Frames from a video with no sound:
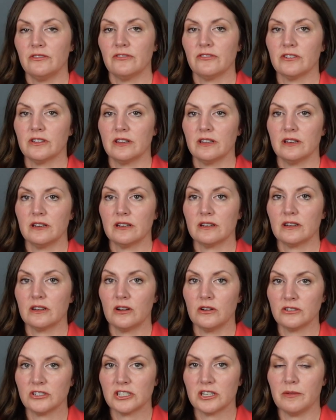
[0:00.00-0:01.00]
for the
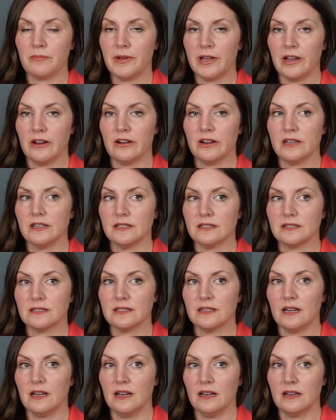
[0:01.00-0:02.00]
Koshka
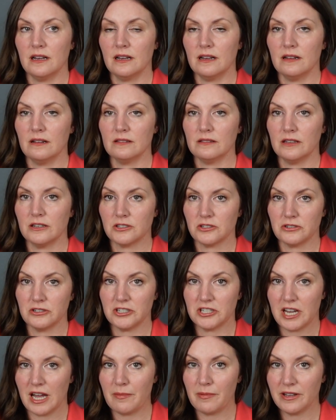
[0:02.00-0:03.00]
Paris luxury
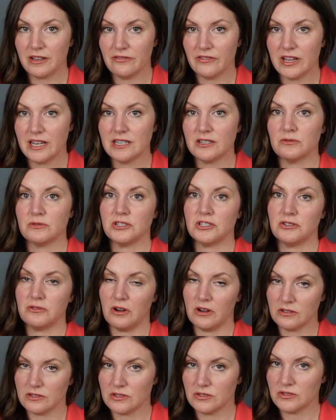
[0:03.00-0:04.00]
shopping event, which you
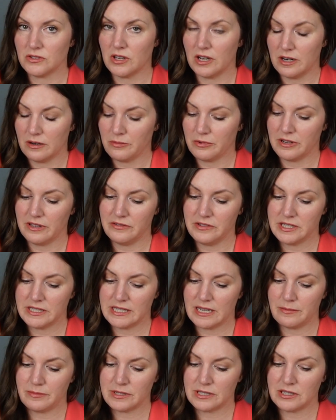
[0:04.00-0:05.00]
also saw in a previous
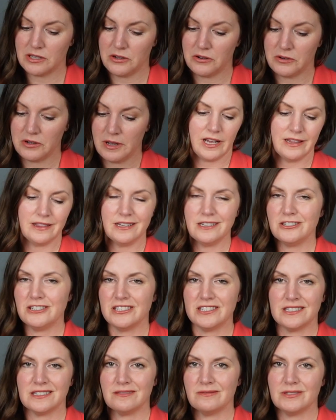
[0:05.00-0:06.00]
episode, and then
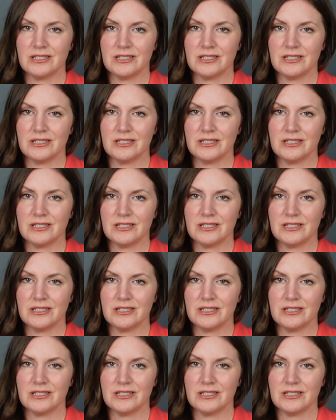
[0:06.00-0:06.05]
just